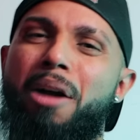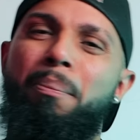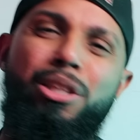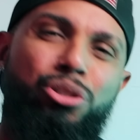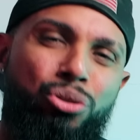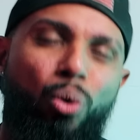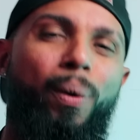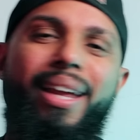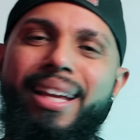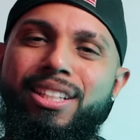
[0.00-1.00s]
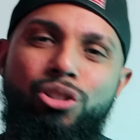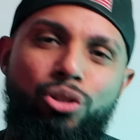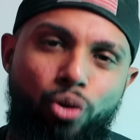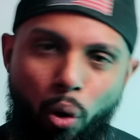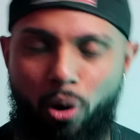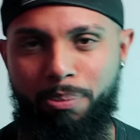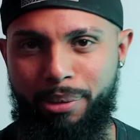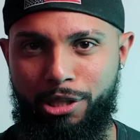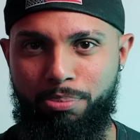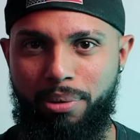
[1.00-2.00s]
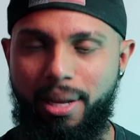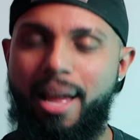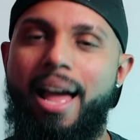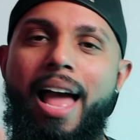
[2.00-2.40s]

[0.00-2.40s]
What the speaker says: but the story is garbage, bruh.